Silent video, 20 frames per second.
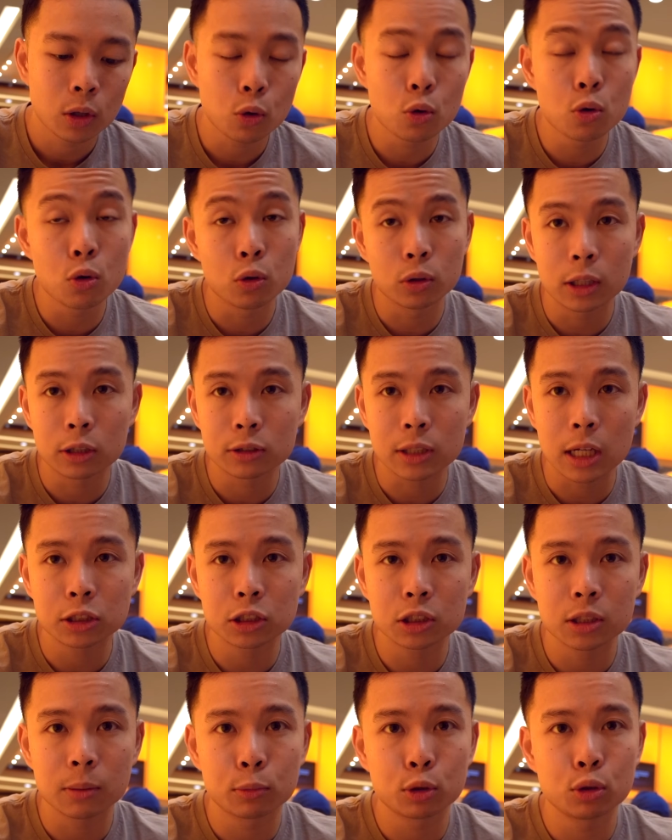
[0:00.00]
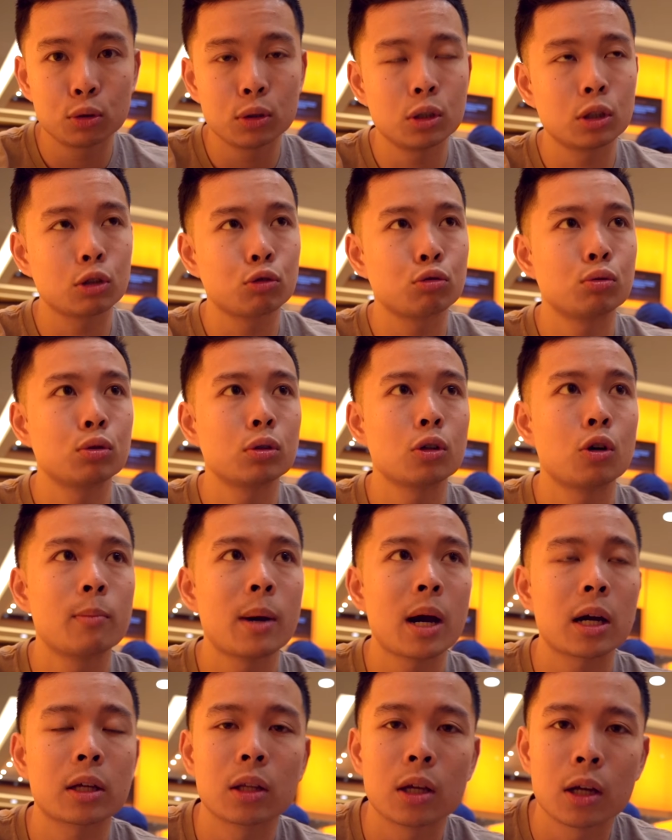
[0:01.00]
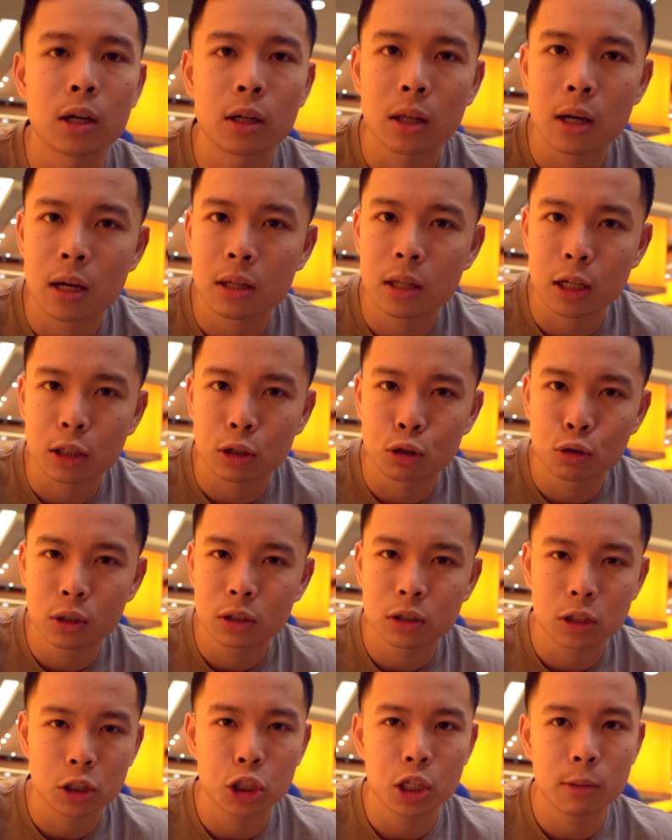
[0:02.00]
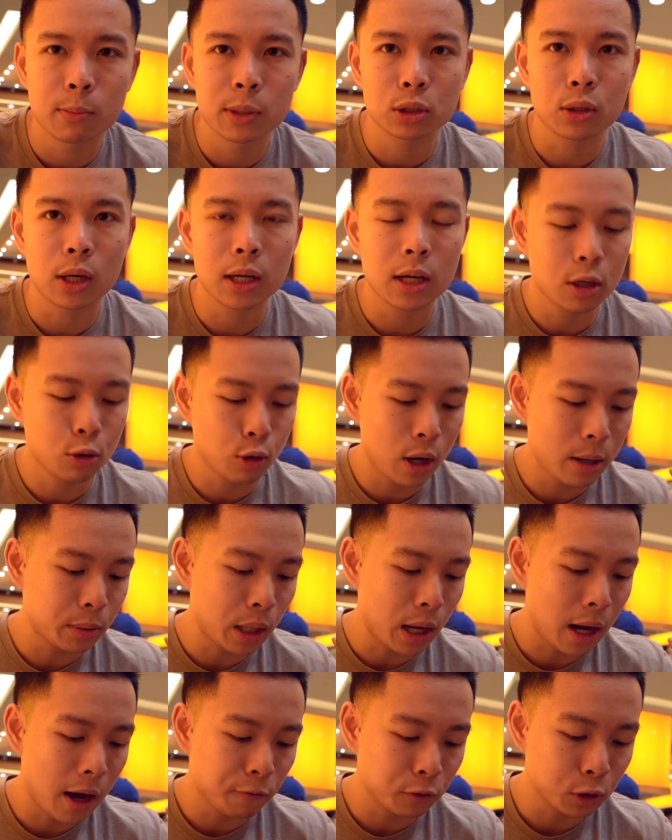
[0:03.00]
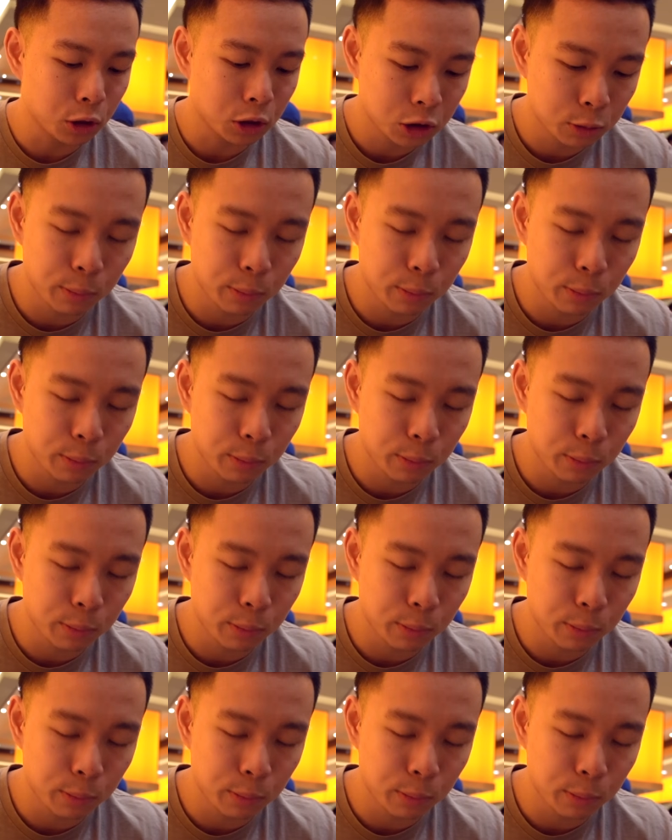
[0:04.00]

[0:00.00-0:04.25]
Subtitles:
Ooh, there's actually some tuna crudo back there, kind of like a tuna sashimi, so I gotta grab that after.